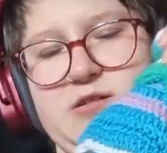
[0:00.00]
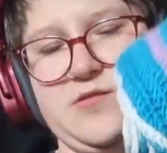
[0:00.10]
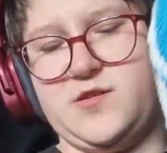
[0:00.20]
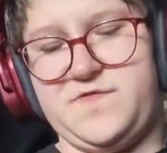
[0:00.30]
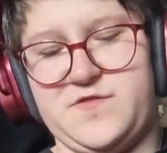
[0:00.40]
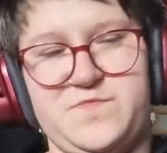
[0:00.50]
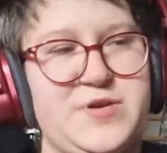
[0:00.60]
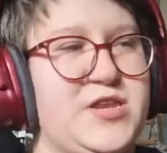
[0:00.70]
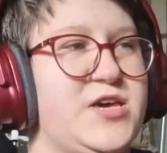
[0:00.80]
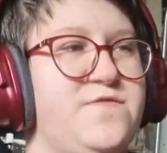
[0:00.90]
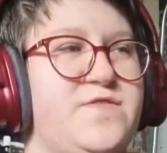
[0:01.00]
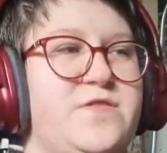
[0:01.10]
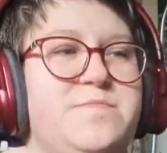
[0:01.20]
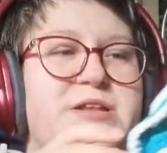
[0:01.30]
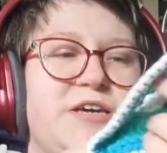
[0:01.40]
If you've been here for
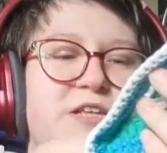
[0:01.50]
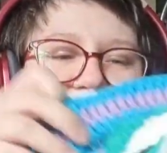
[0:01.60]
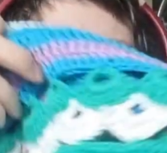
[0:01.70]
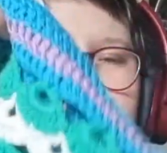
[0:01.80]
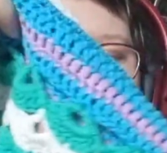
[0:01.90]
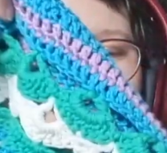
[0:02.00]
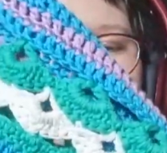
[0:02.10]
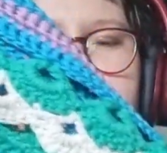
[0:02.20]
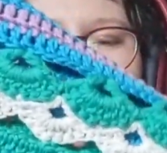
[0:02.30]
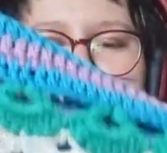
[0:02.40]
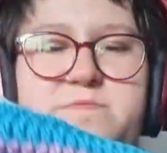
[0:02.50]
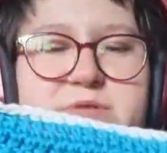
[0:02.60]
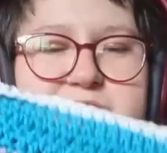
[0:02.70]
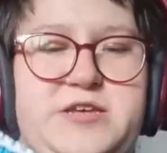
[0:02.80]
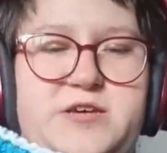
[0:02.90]
a million years, you might remember I
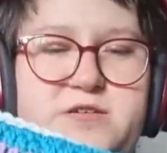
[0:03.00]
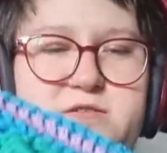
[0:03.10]
made a